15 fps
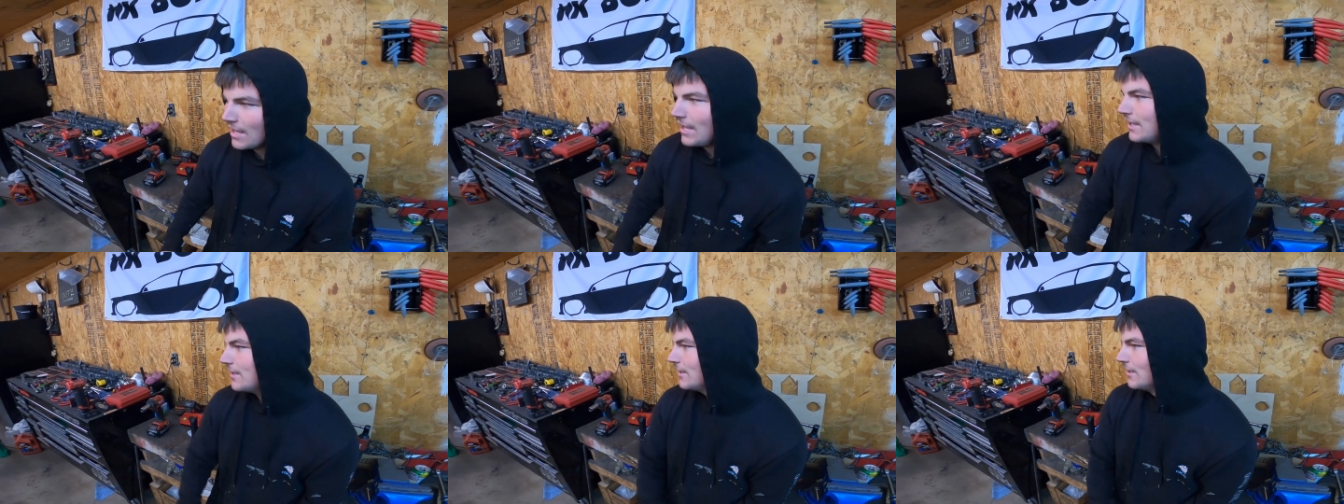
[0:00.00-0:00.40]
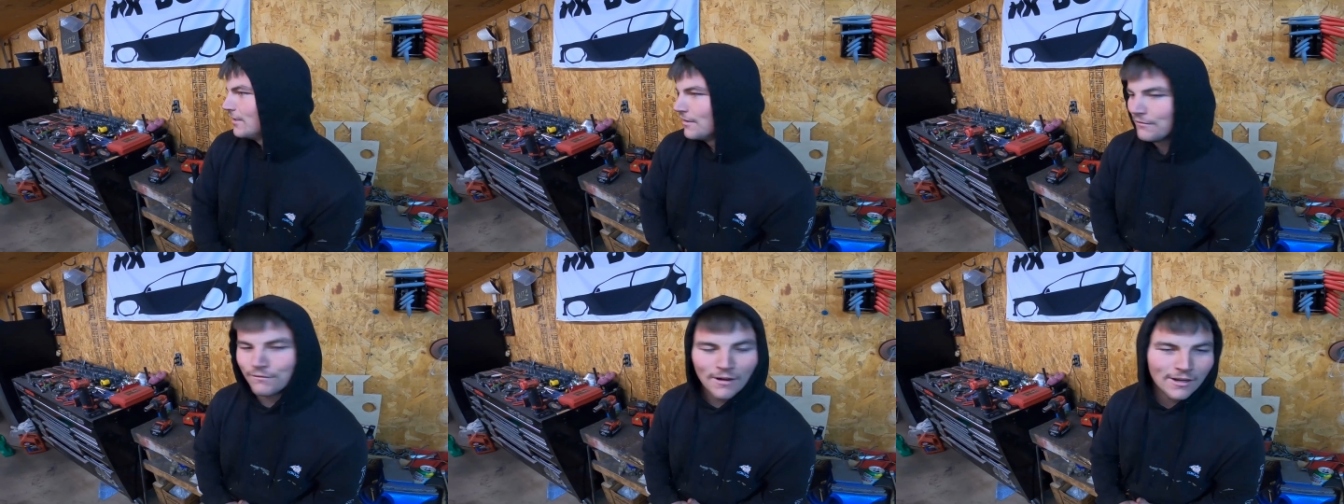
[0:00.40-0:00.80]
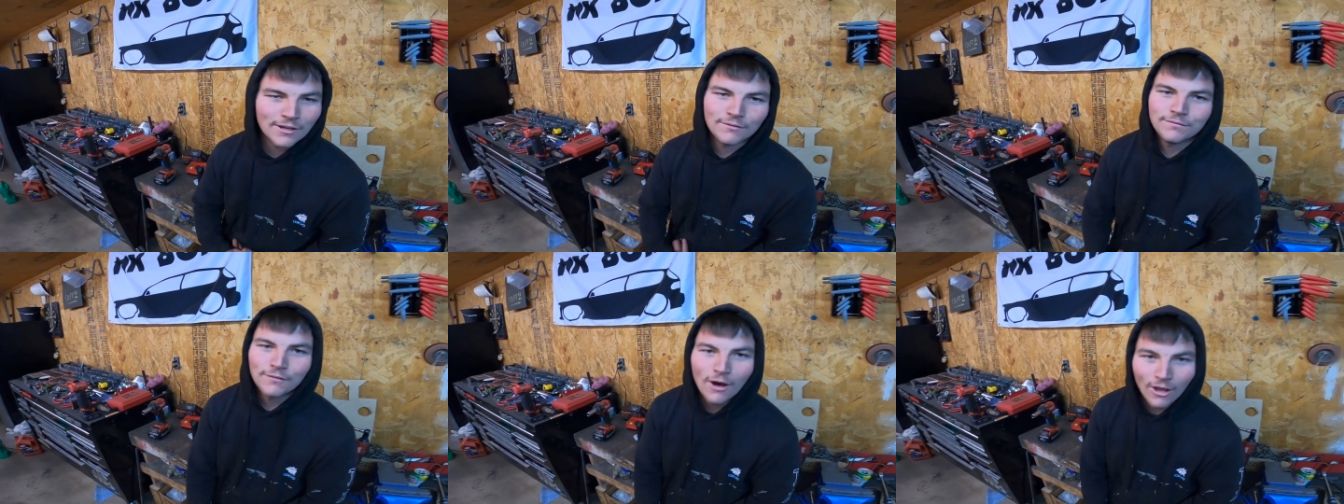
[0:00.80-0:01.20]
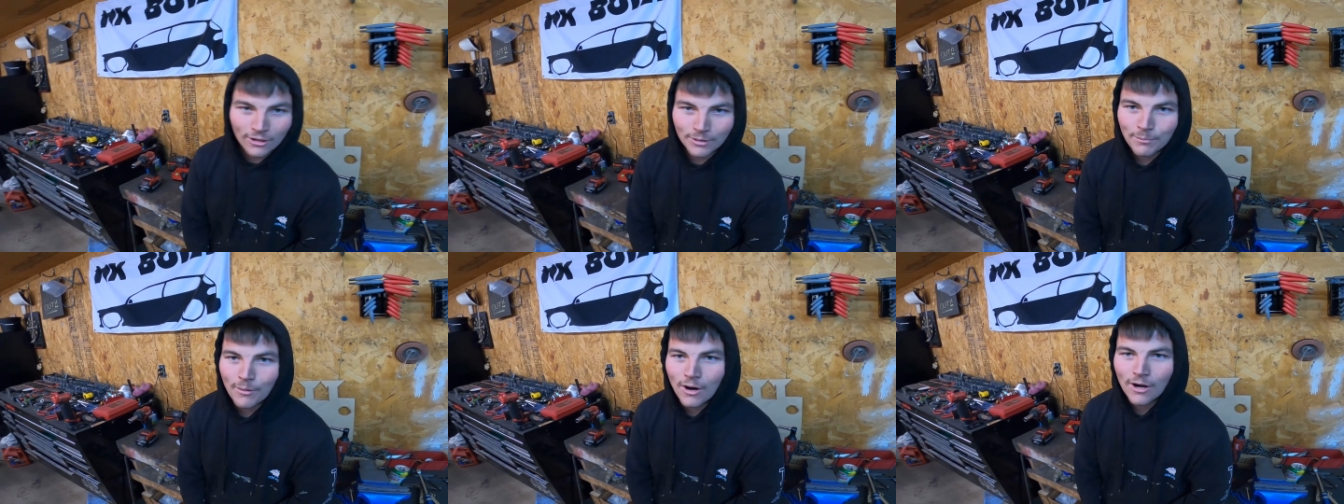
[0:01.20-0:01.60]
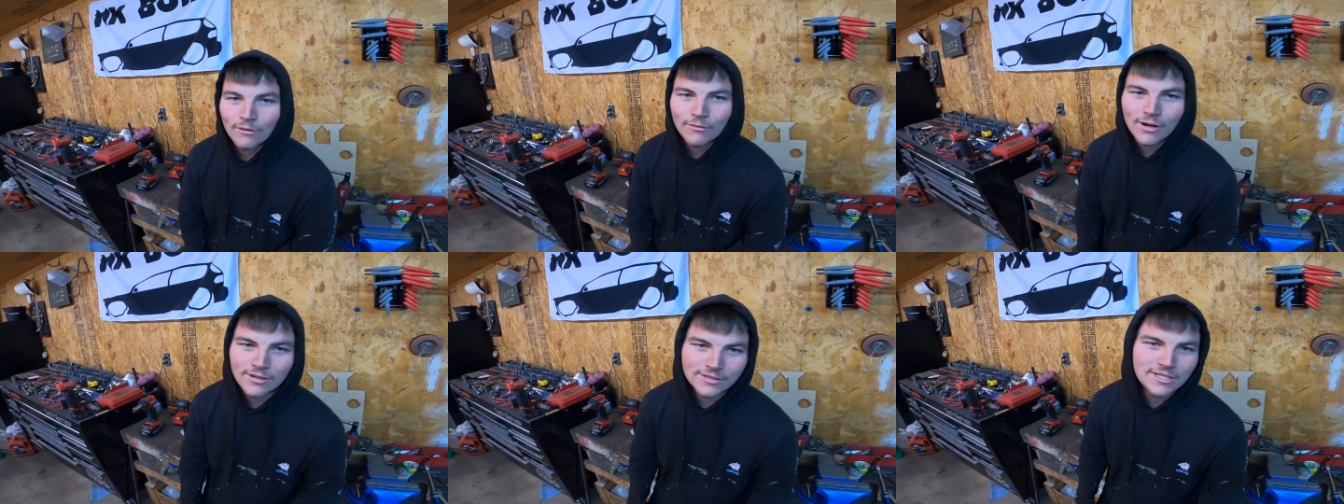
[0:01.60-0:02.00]
like fucking falling
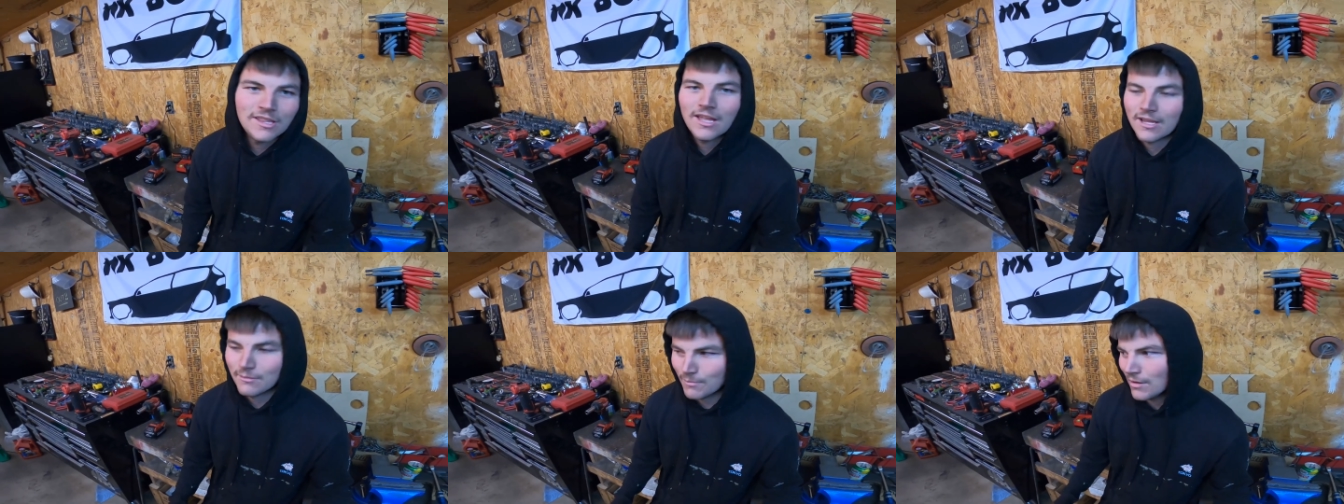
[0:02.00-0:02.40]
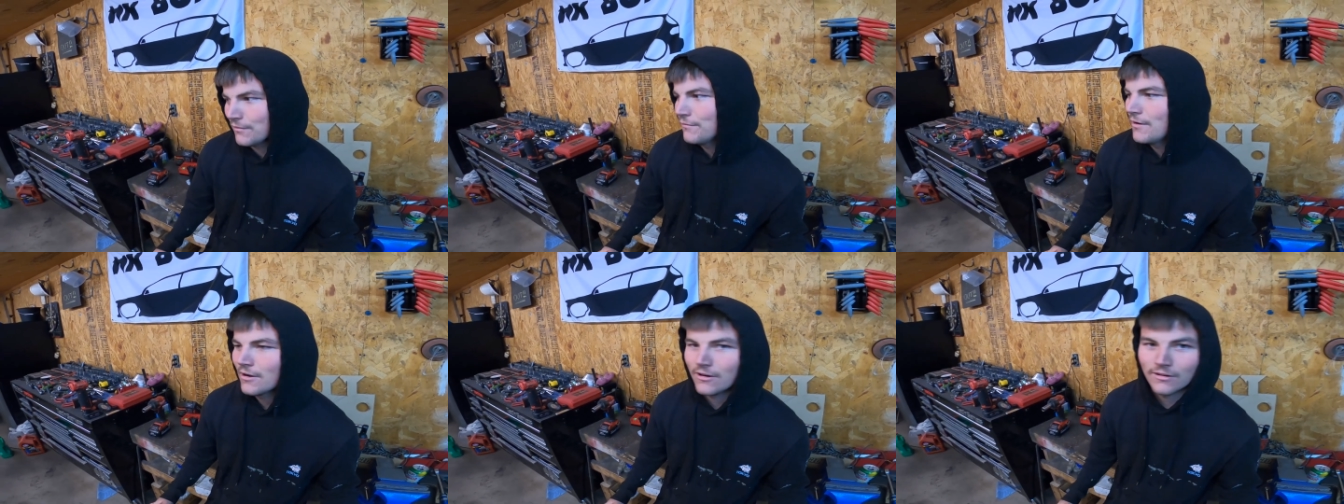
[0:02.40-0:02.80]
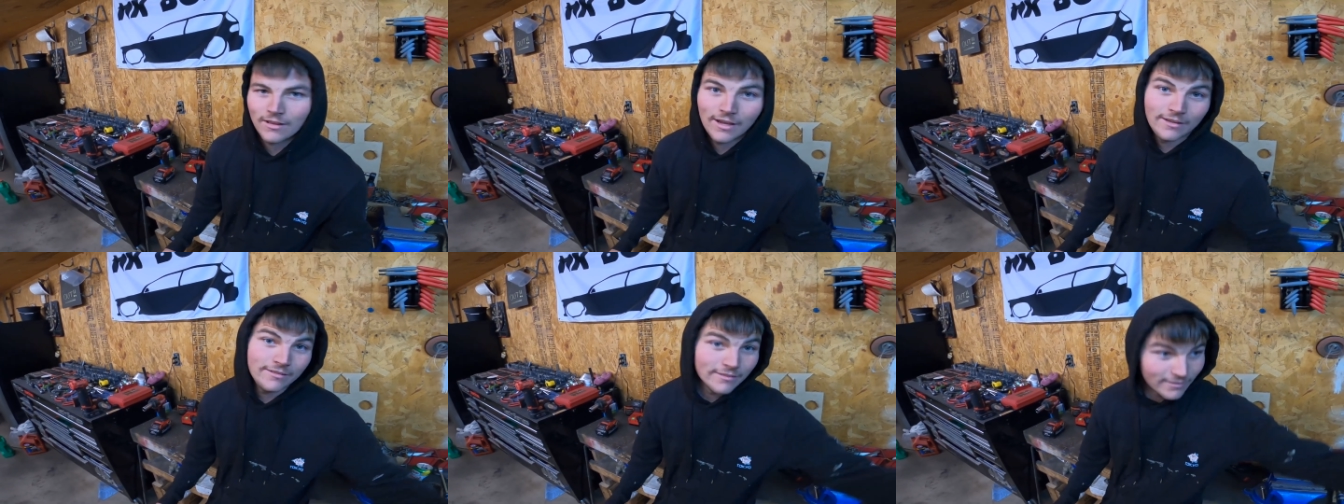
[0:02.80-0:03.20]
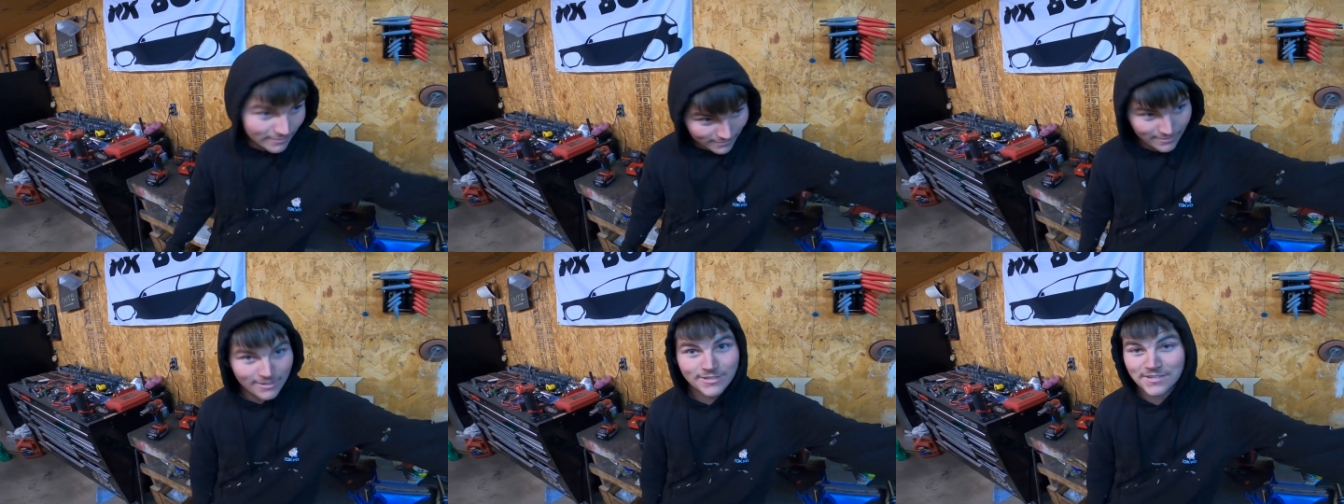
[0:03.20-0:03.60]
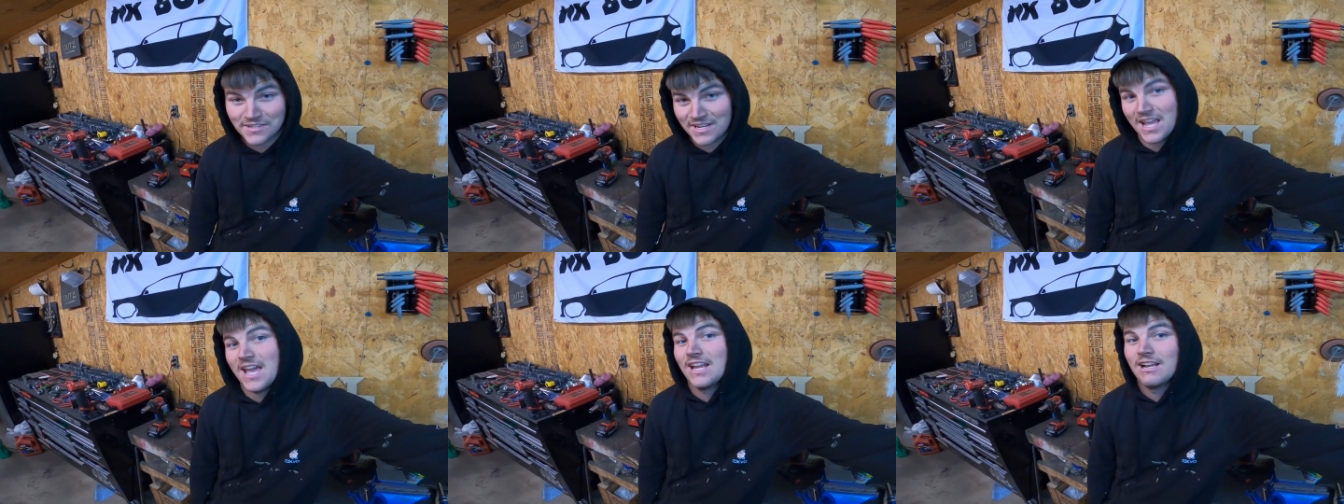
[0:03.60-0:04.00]
apart, rusty like a motherfucker, like the
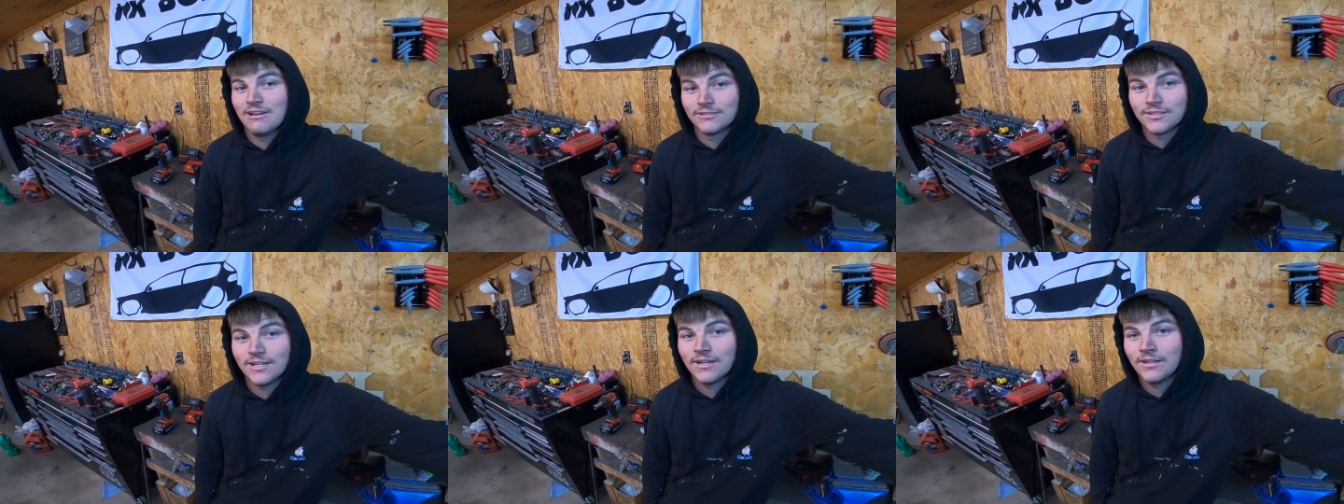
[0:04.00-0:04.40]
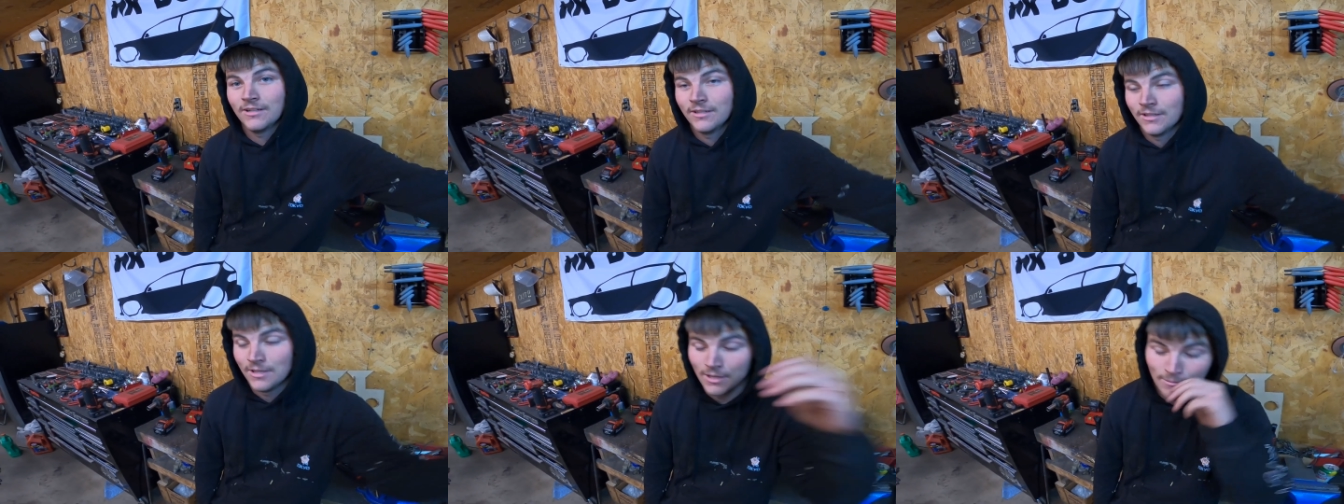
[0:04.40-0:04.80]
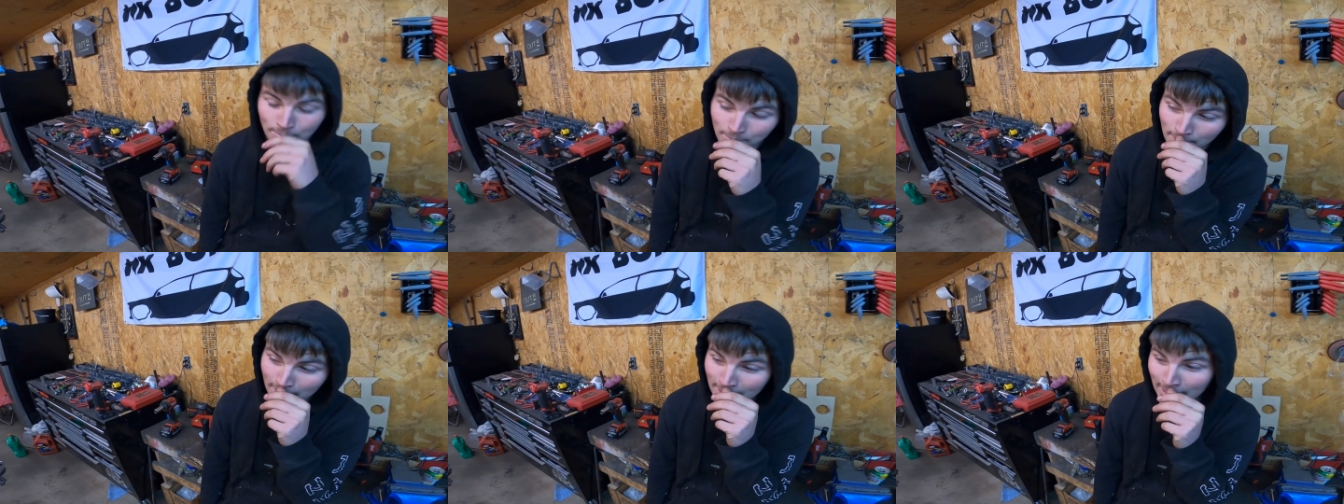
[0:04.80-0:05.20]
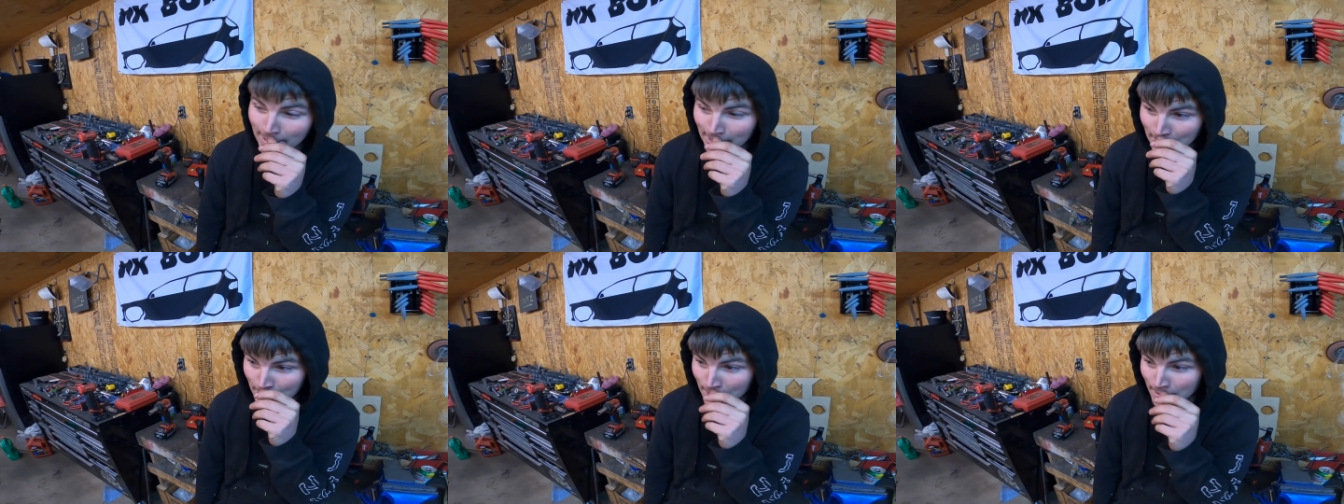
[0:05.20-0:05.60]
sedan out there. But